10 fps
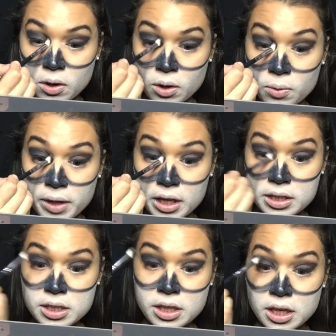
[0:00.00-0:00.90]
all the way
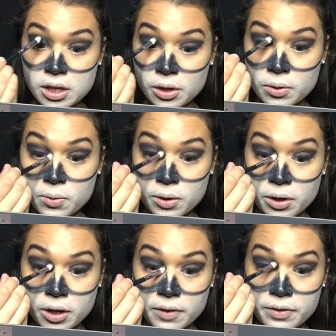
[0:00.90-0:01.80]
into the inner
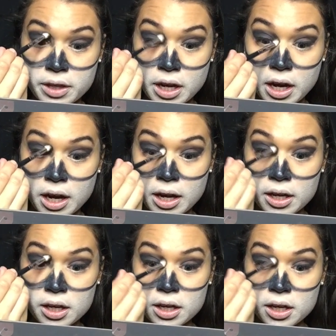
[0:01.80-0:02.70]
corner of the eye.